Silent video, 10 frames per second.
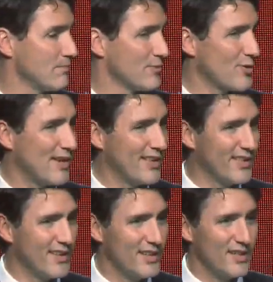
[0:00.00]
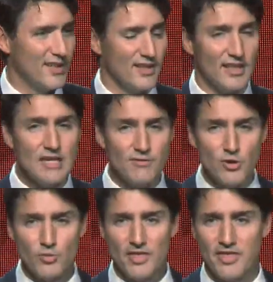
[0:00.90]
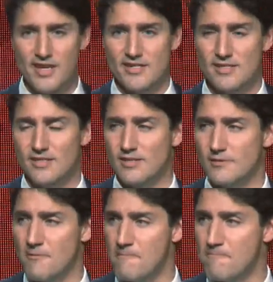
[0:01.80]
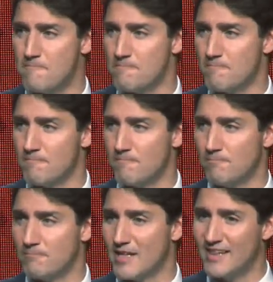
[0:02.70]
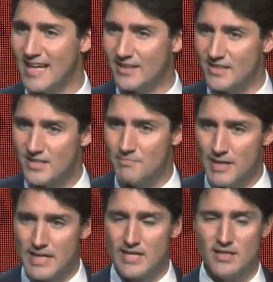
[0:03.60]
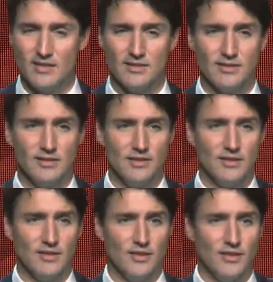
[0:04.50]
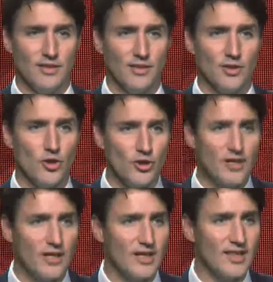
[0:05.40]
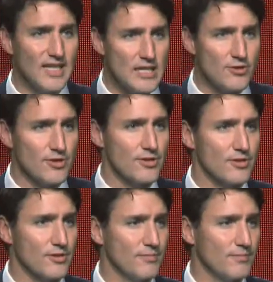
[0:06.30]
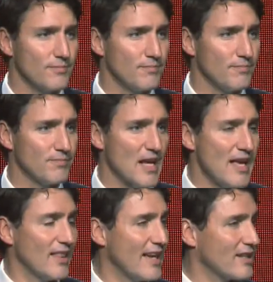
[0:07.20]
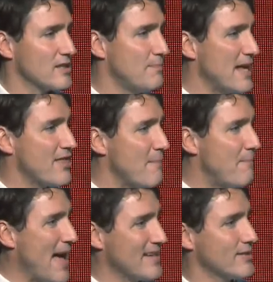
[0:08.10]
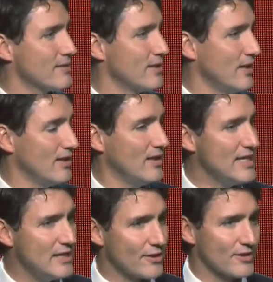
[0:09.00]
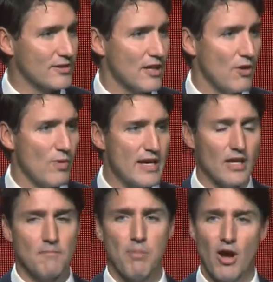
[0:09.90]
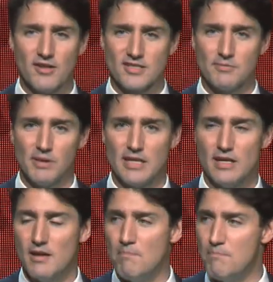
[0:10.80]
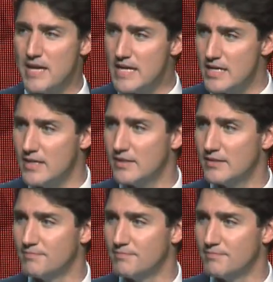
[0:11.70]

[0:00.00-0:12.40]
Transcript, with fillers: So I'll leave you with this. Let us be good leaders. Let us be the best leaders we can possibly be.